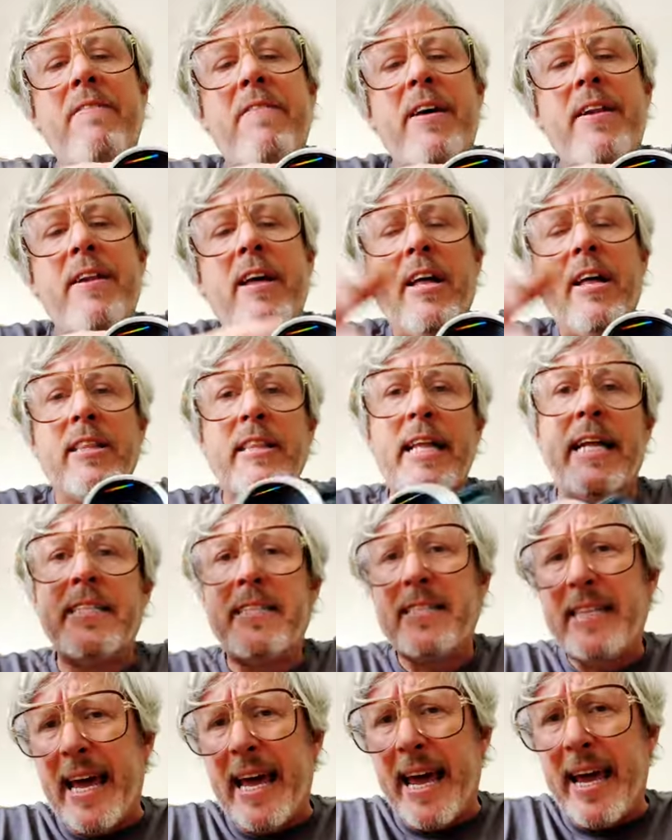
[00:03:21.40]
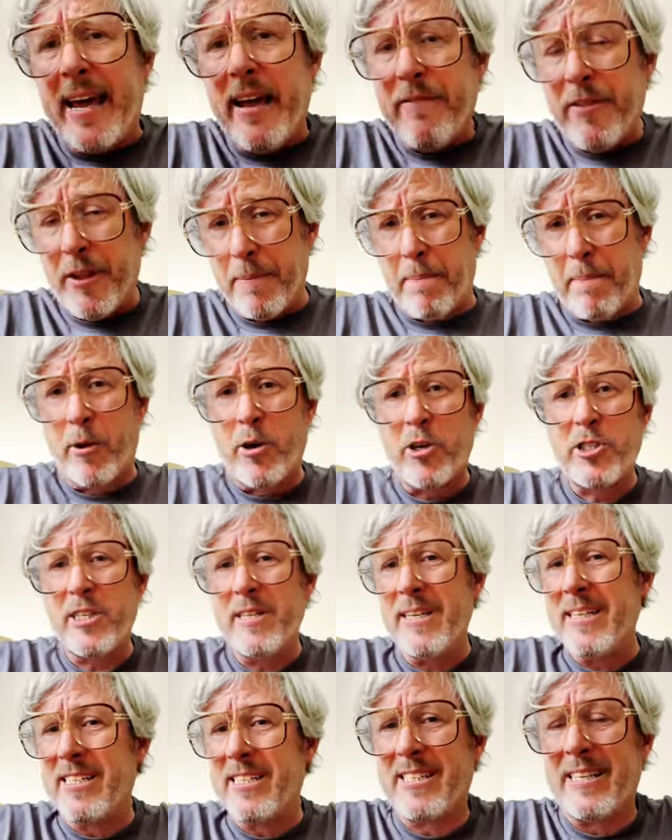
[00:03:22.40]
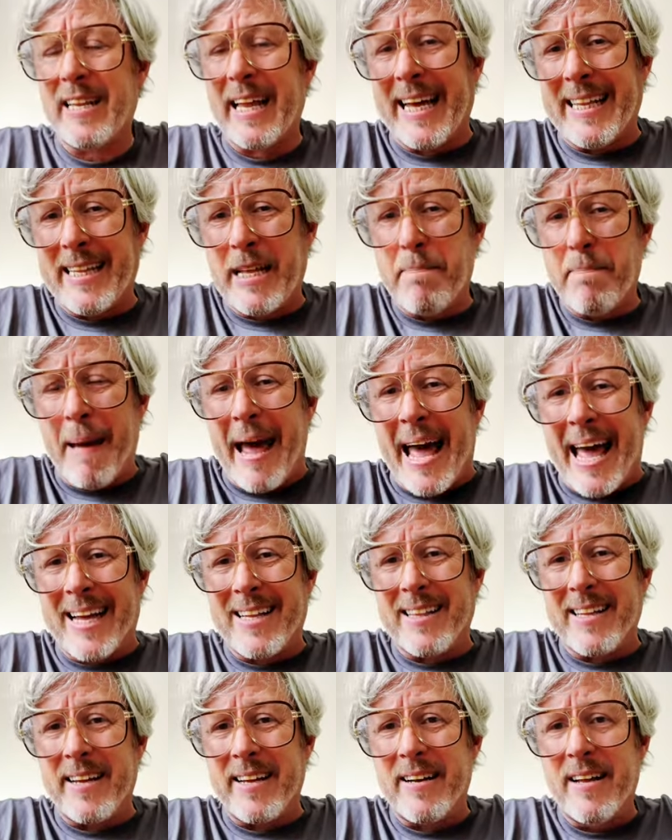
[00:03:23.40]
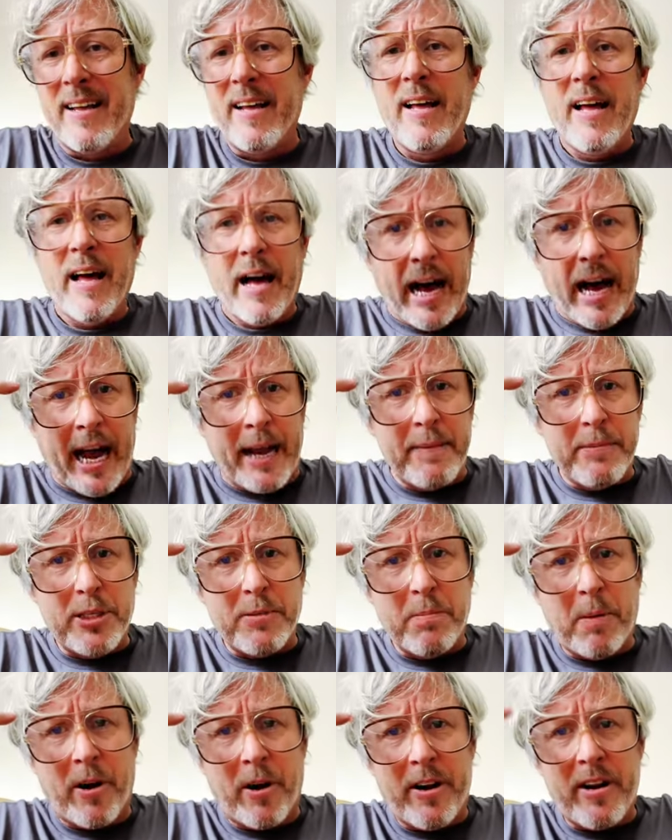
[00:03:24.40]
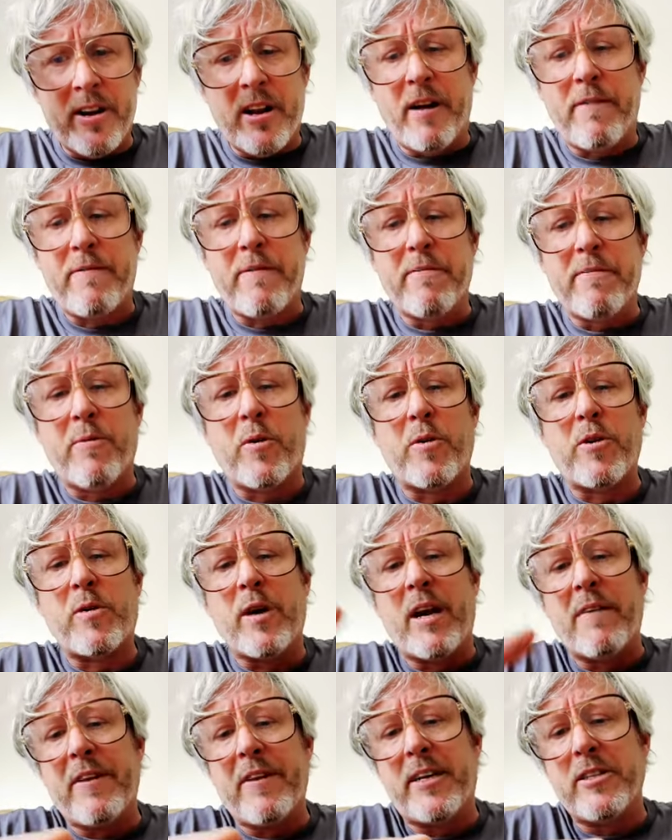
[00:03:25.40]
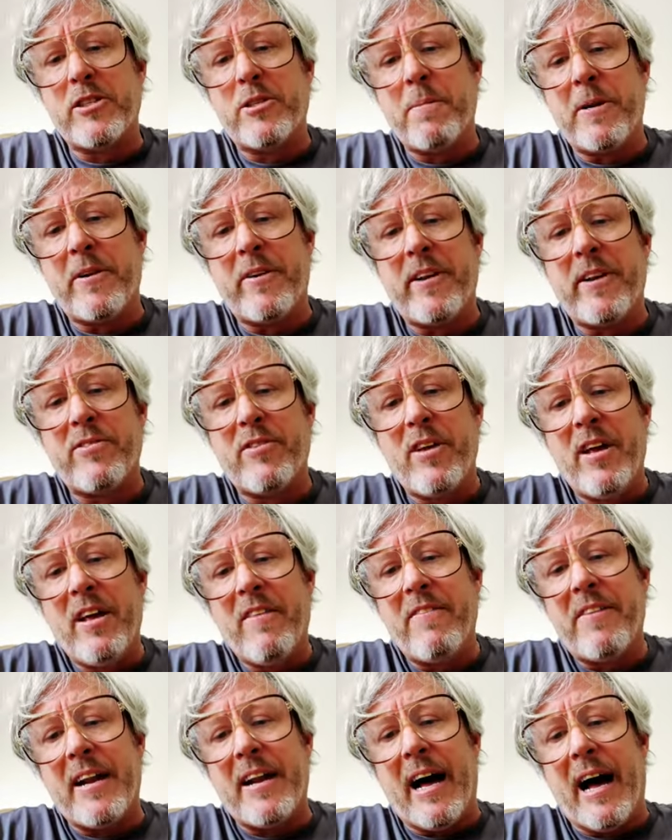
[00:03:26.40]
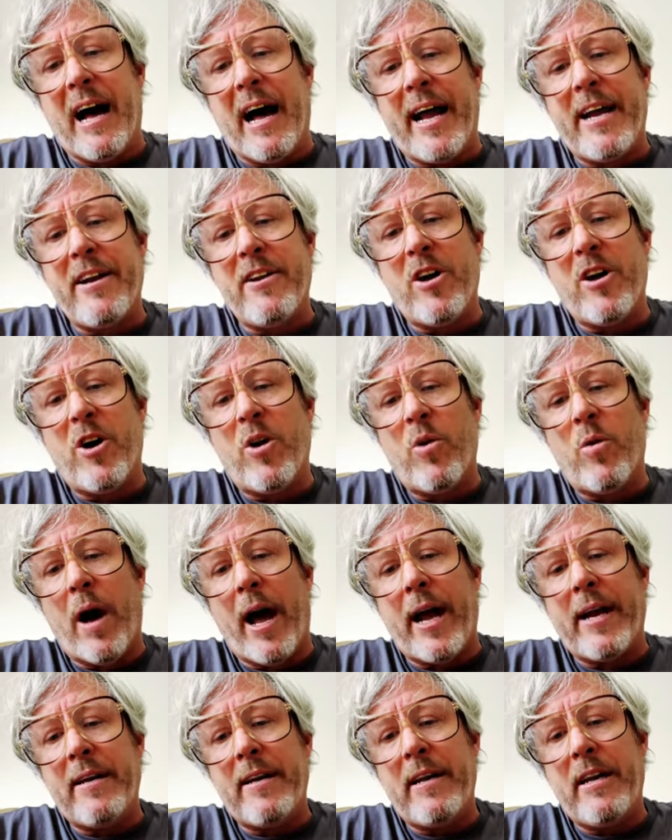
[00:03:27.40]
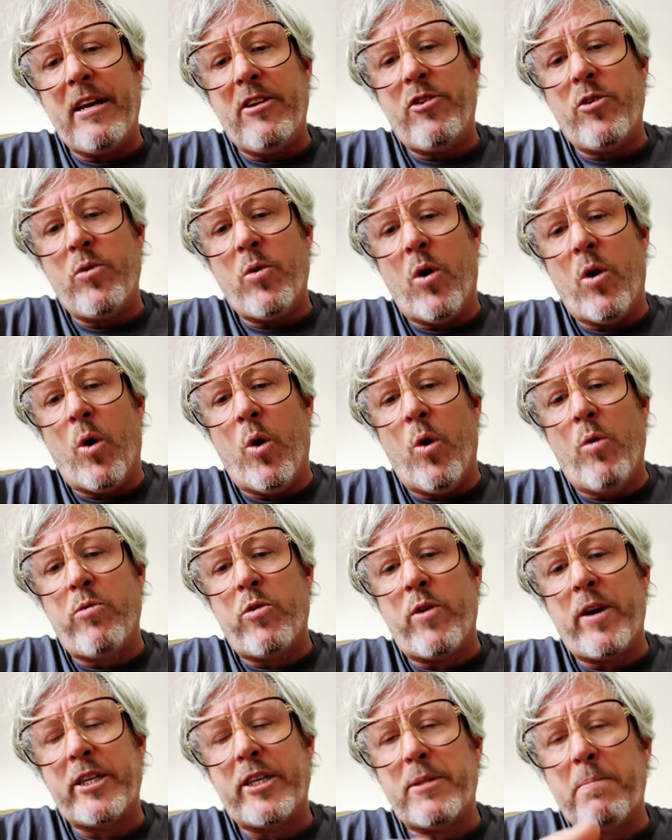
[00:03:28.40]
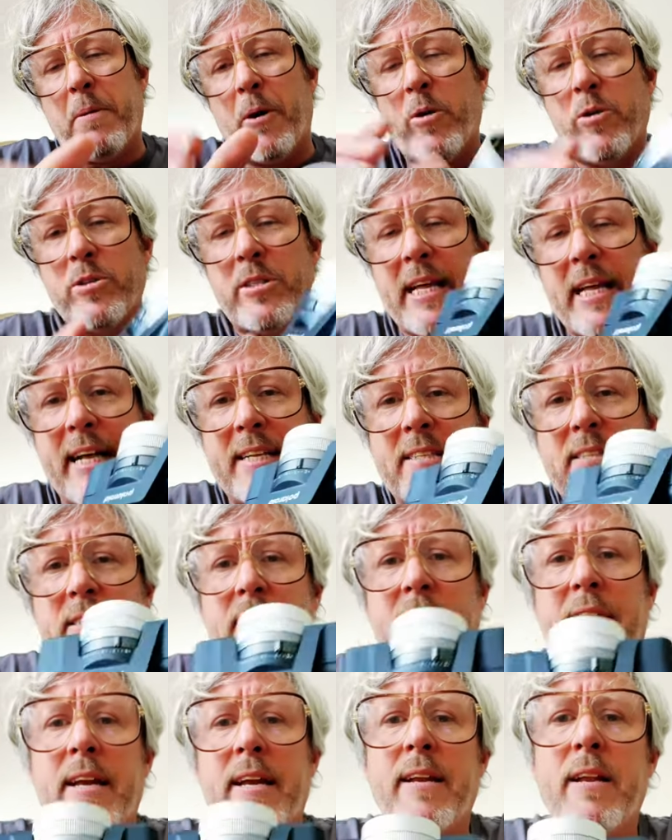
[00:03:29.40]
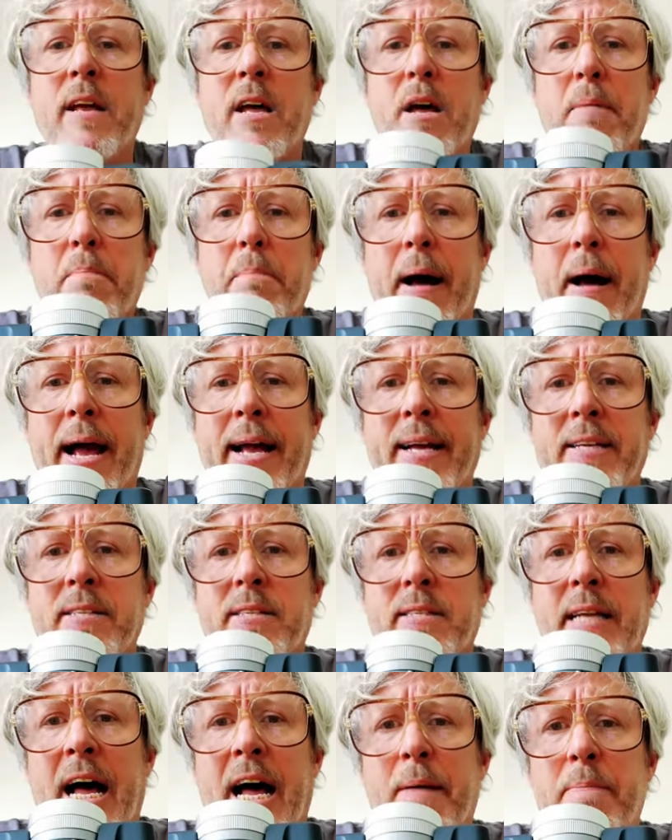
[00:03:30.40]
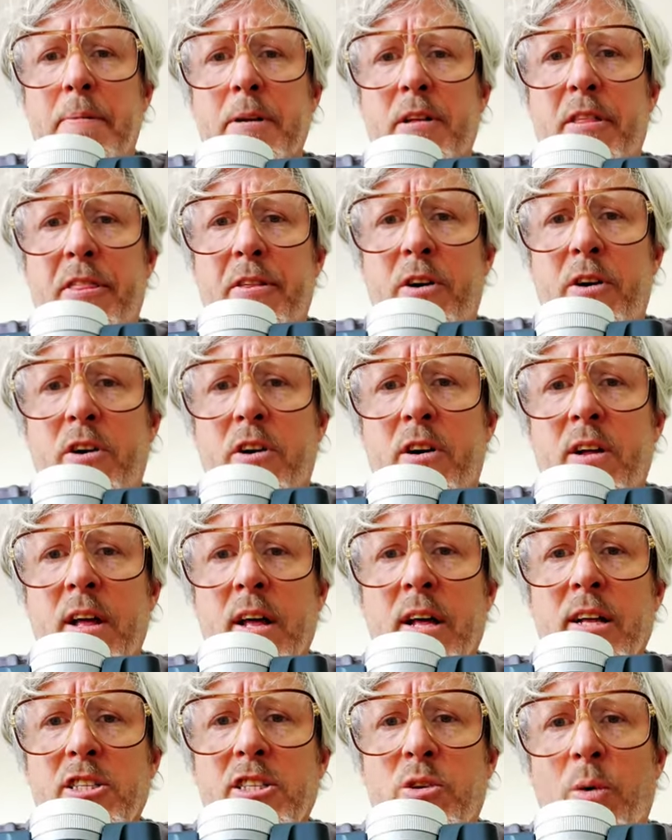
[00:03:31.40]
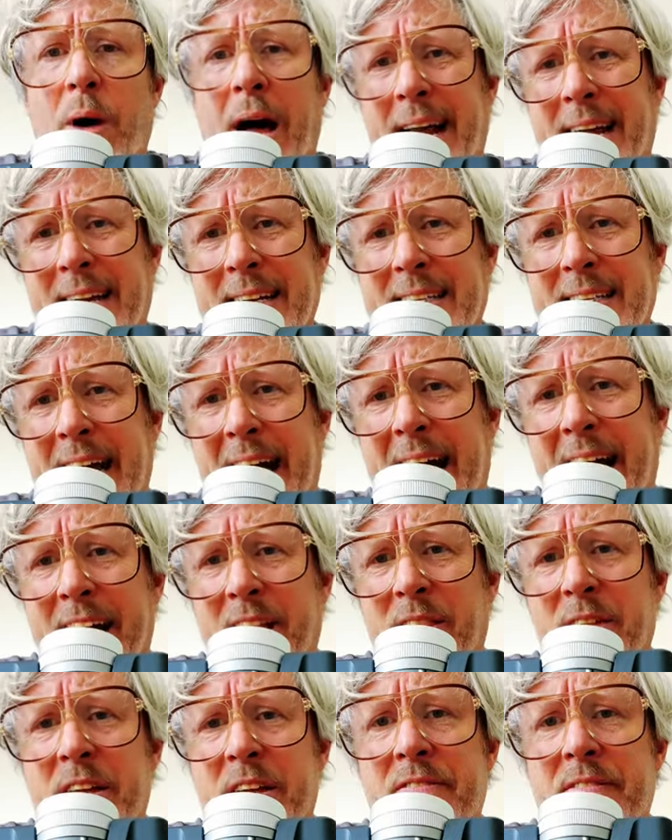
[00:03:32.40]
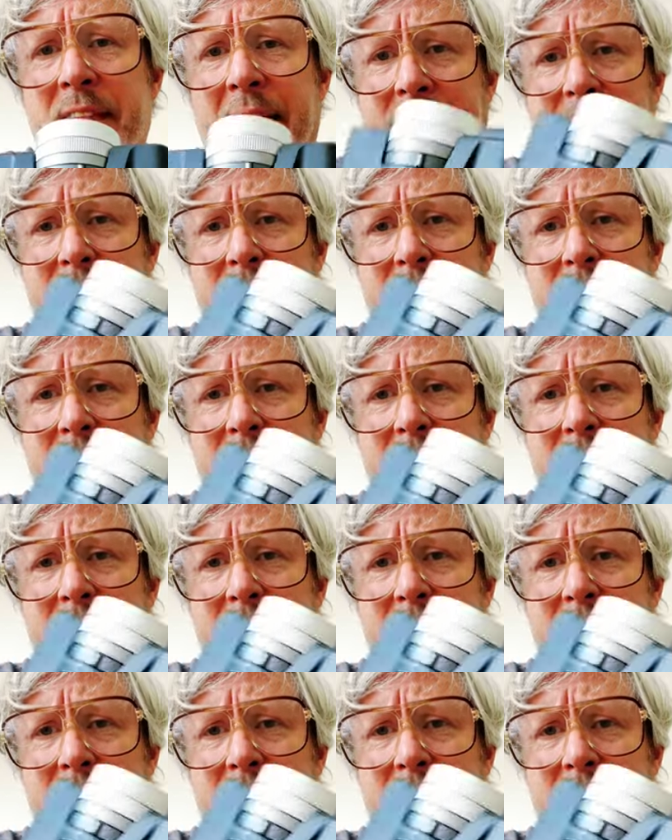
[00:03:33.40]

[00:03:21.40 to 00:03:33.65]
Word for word: then let's say the person is slightly backlit. I'm smart enough from photographic experience that I know I need to overexpose that scene by a stop and a third. So I can dial in that